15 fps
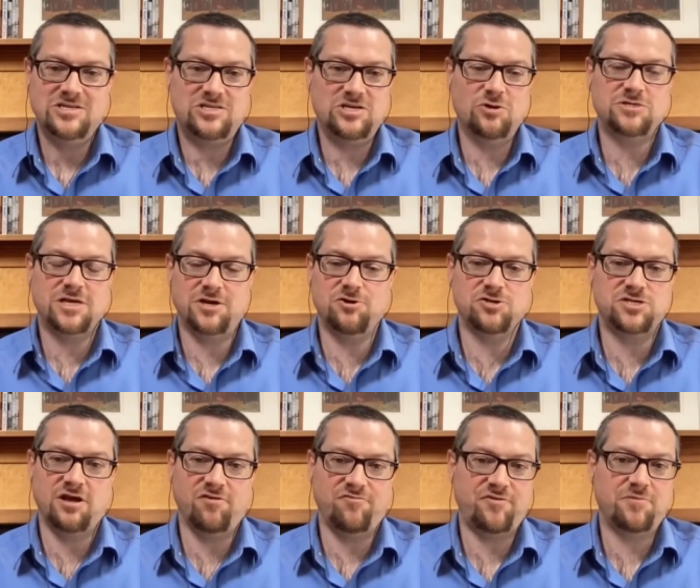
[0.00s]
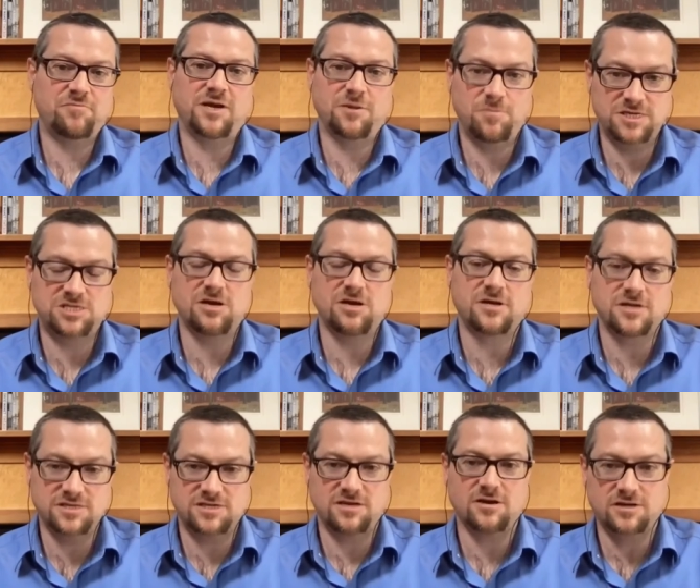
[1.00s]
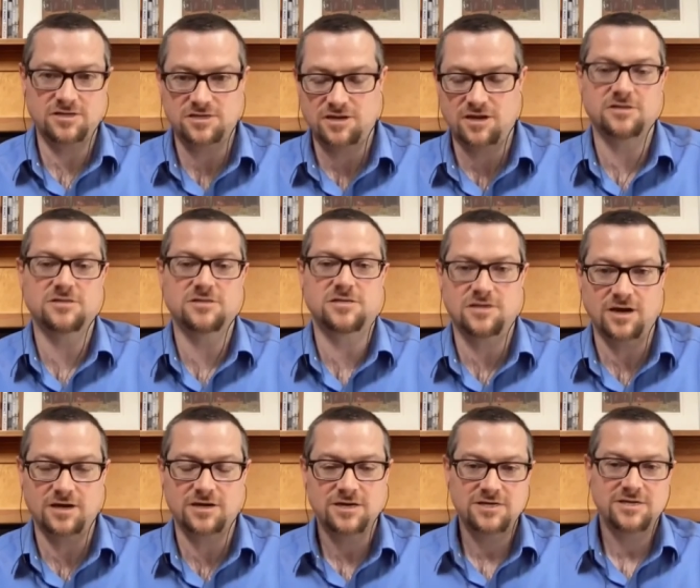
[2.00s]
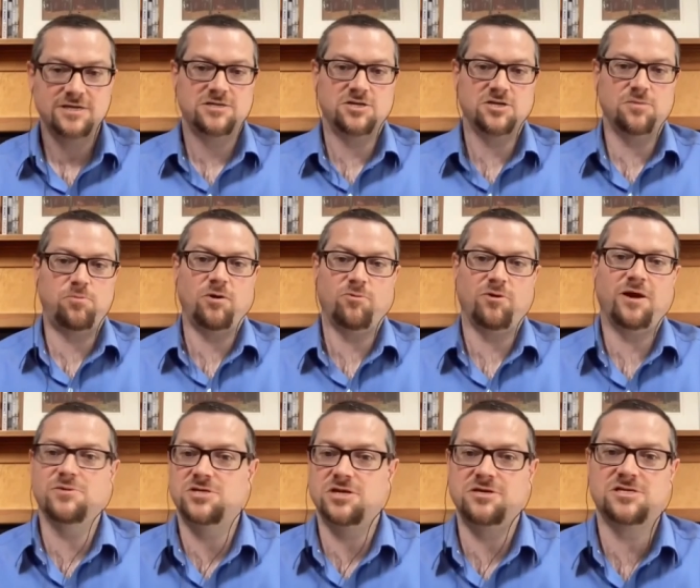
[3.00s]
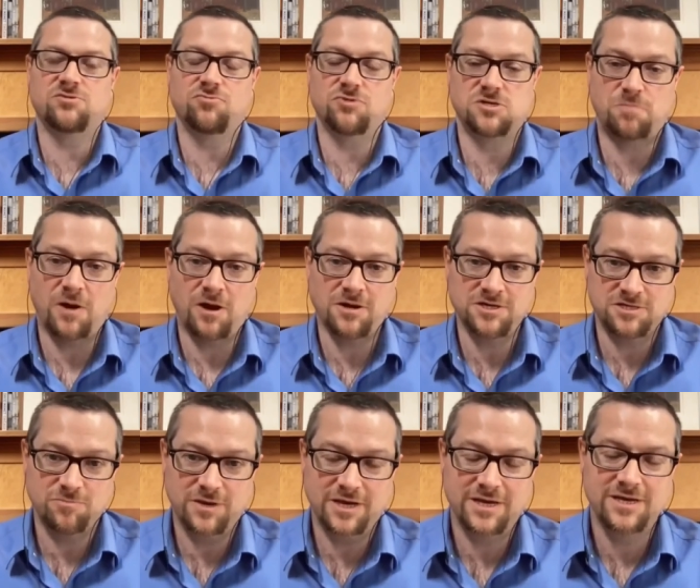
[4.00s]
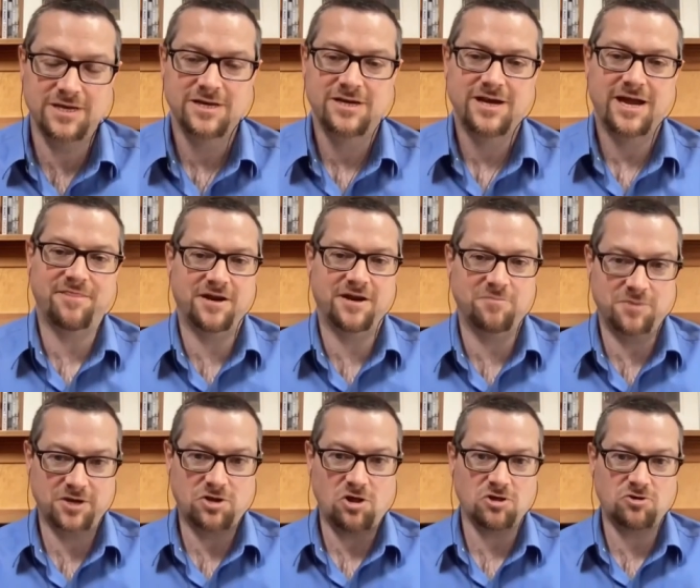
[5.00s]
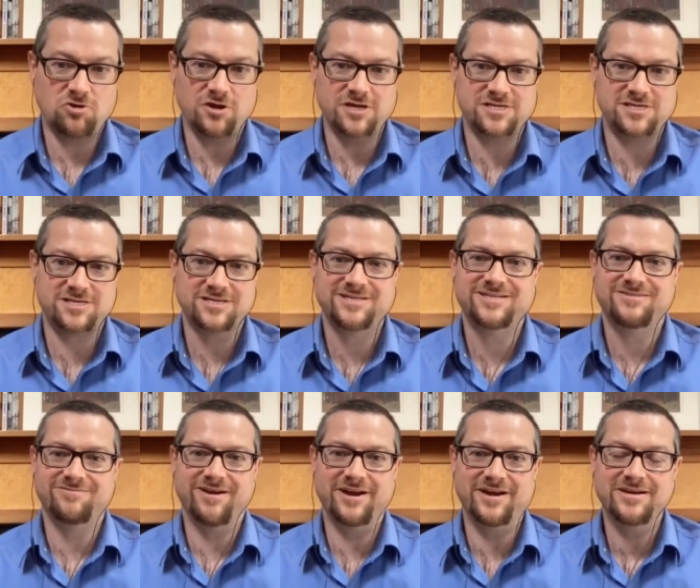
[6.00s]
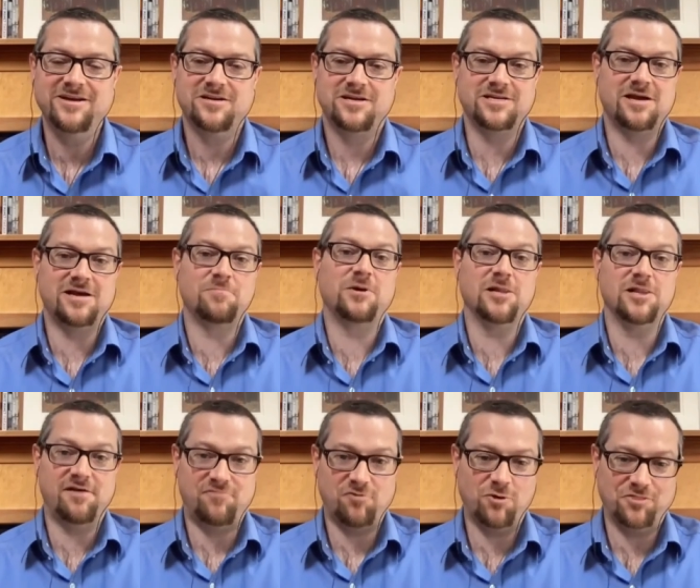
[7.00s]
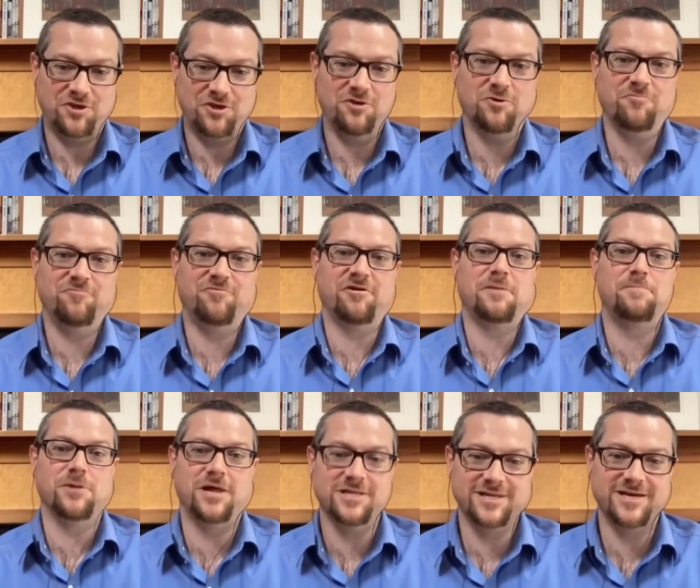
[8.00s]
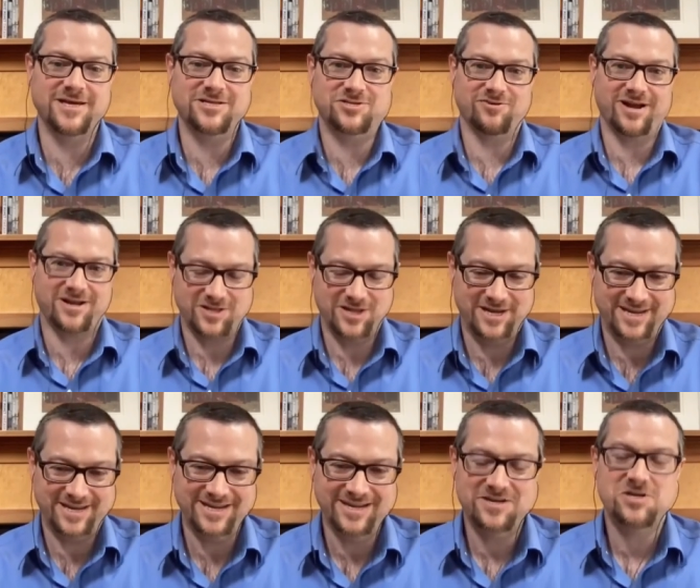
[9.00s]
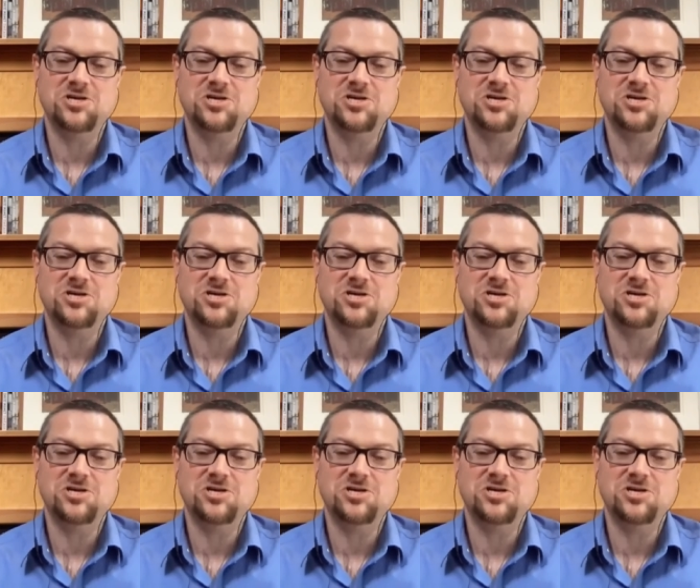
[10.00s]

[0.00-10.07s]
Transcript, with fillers: Don't tell yourself I'm going to be stuck and stuck and stuck and stuck to the point where Amazon doesn't respond to me, and then I'm going to call Chris, right? Because yeah. I'm going to level with you very bluntly and directly.